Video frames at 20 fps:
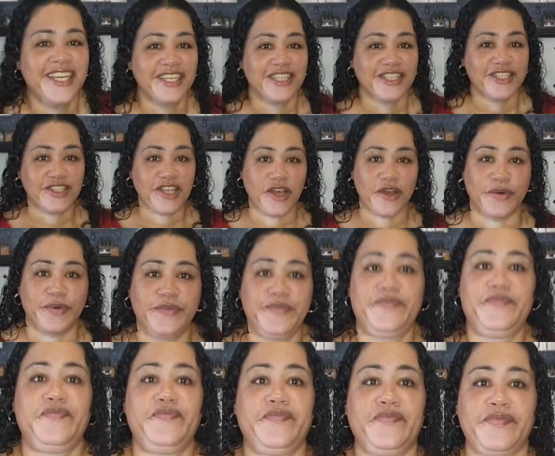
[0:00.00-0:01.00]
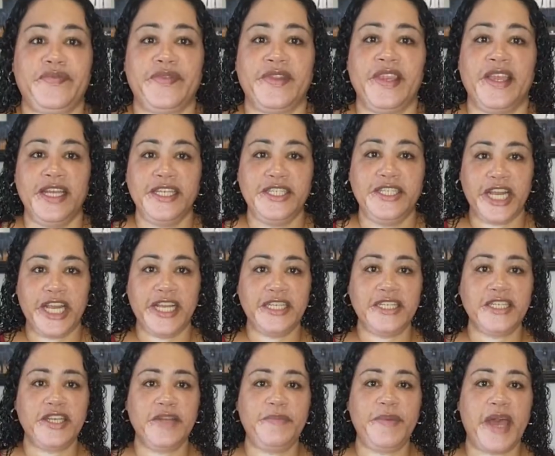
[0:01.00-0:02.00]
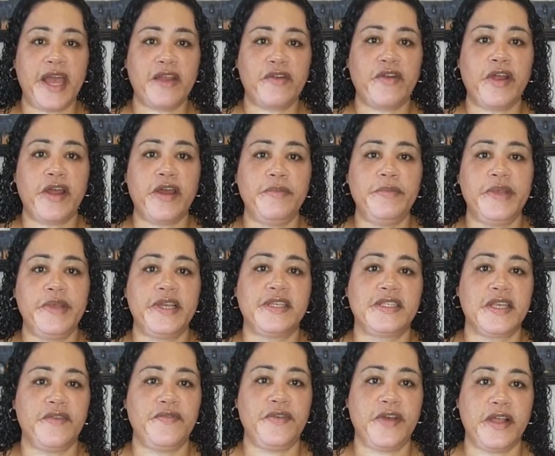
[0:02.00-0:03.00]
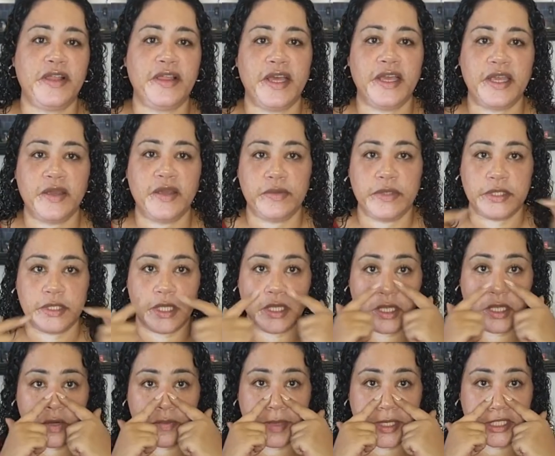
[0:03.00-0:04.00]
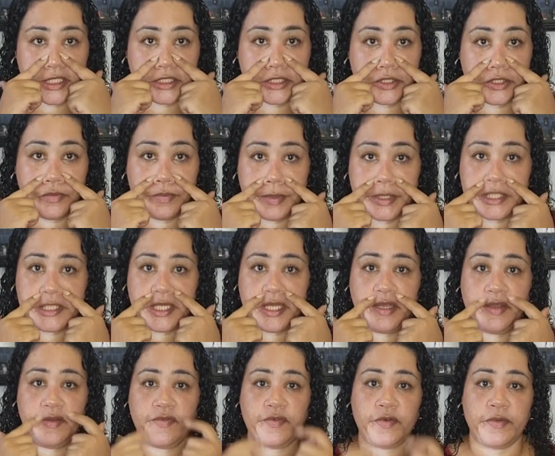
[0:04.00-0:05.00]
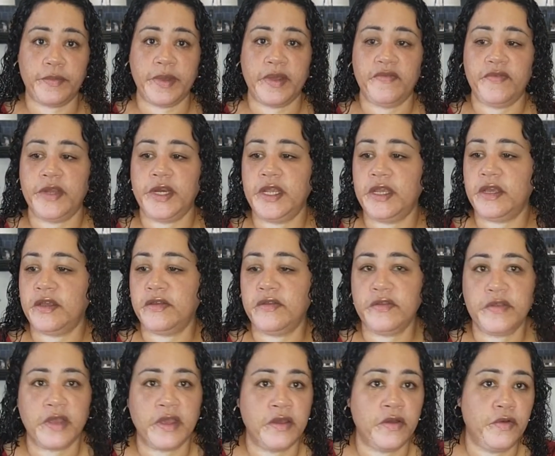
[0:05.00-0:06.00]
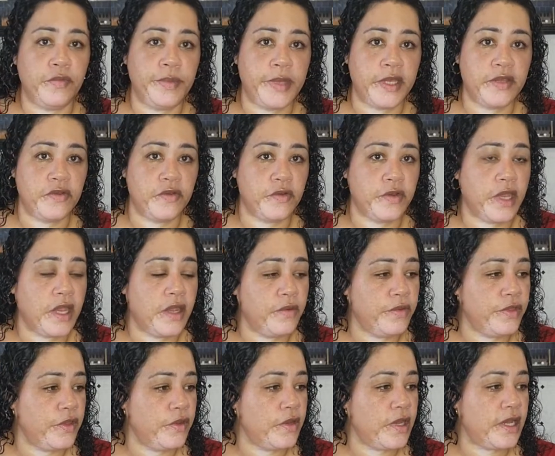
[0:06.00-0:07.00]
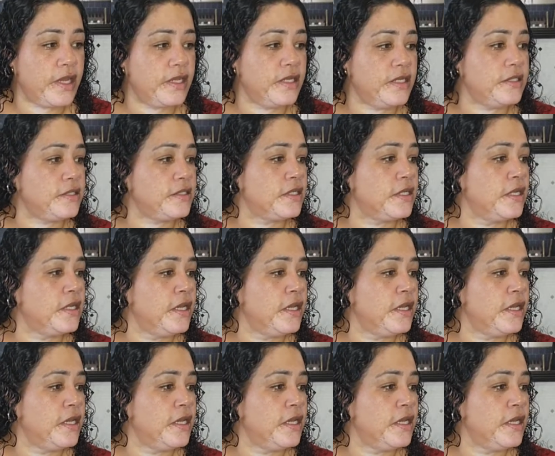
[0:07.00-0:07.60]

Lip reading: So, I changed the background because I felt like it was a little bit too busy for my videos. I hope that's okay with you guys.